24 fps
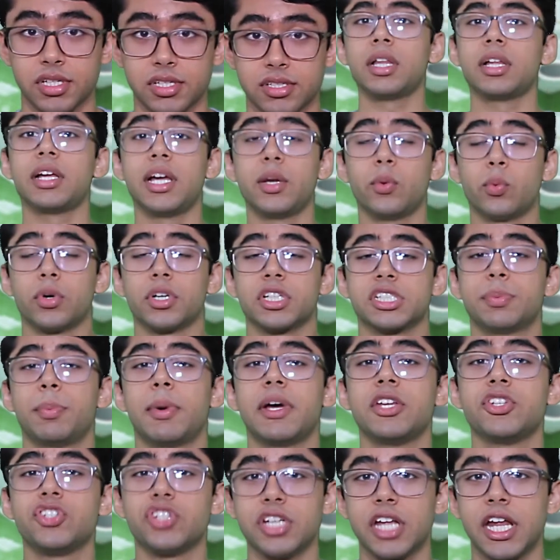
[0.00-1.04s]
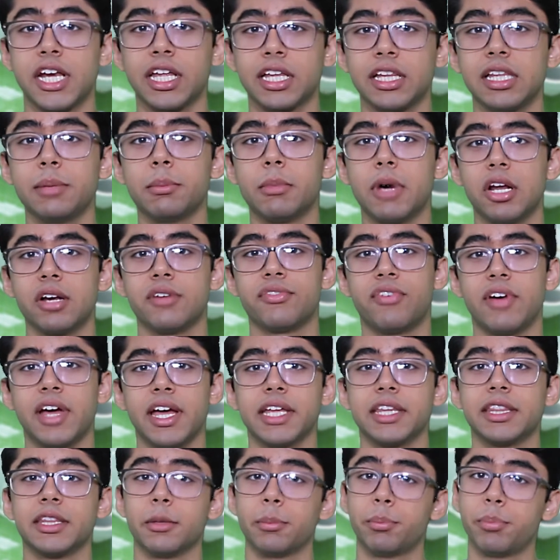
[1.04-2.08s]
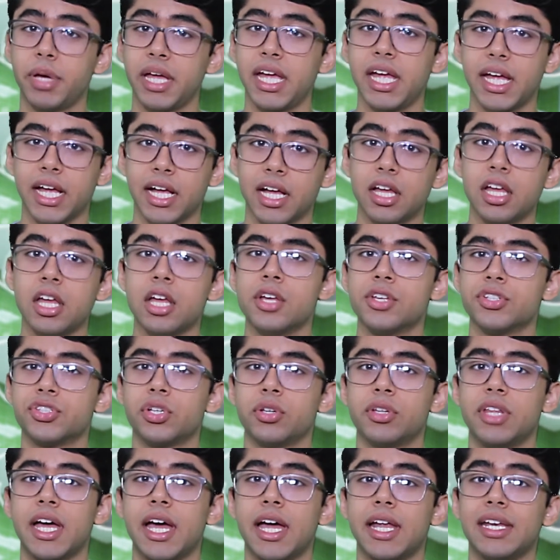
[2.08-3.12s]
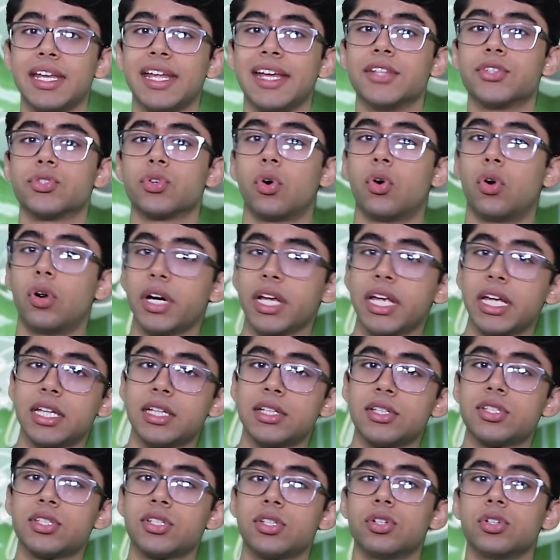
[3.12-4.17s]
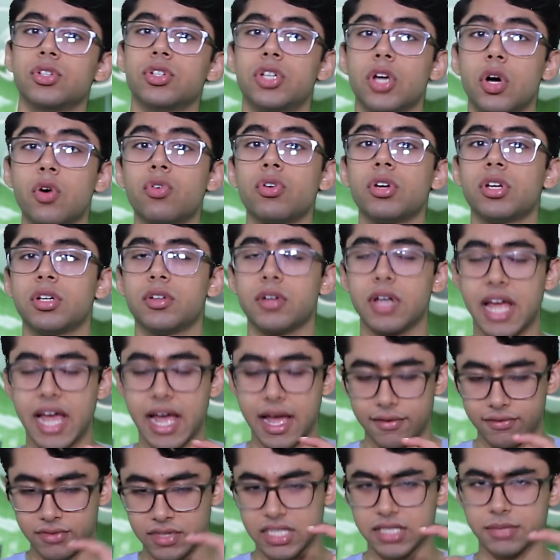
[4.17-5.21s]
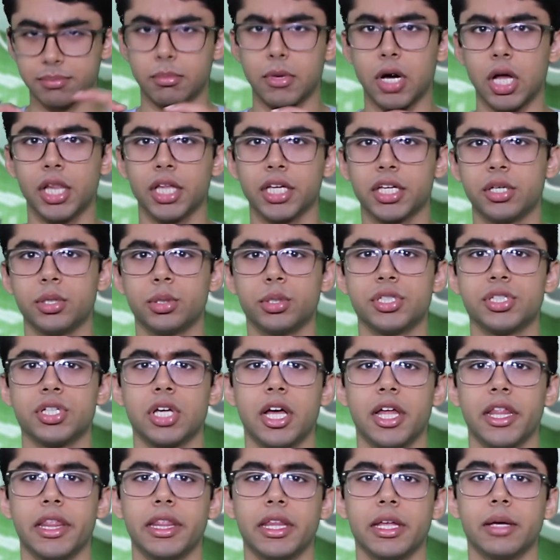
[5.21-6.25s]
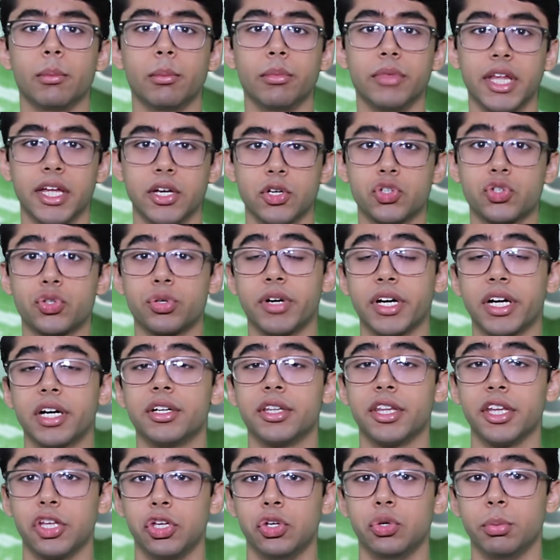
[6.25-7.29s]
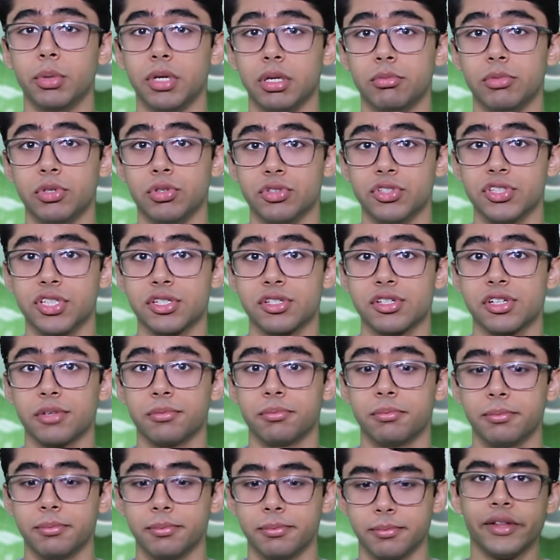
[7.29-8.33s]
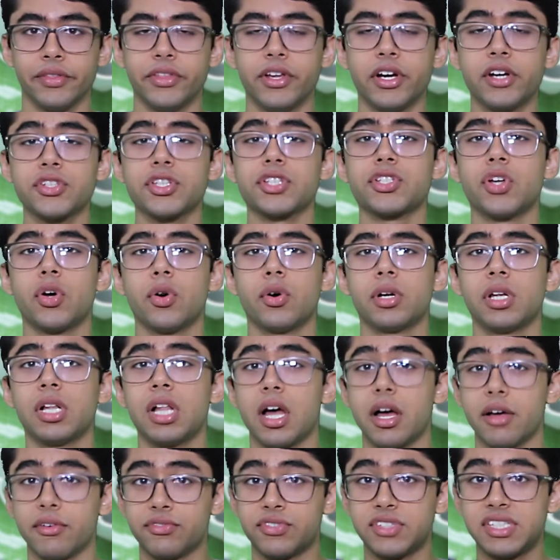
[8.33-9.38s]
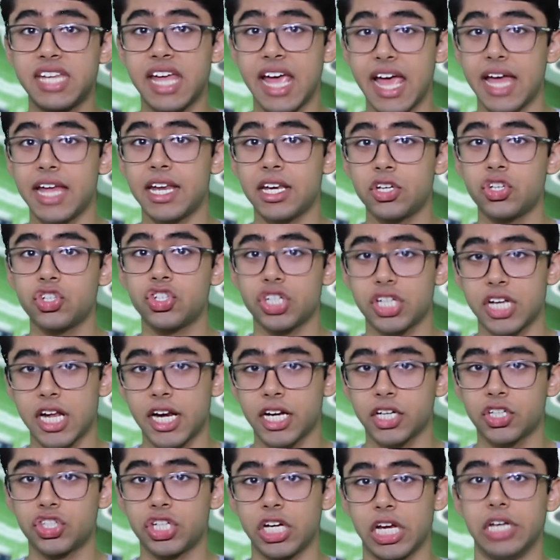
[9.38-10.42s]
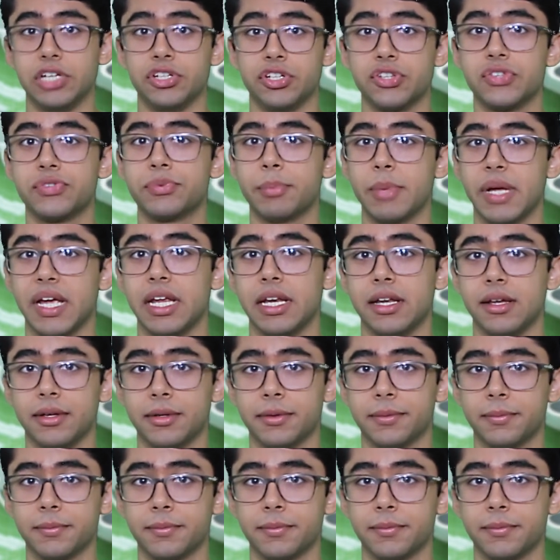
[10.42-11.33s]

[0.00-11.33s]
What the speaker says: Well, it works by genetically modifying the pig so that its organs don't have these molecules on them that trigger the human immune system. There's a total of 10 genetic changes made.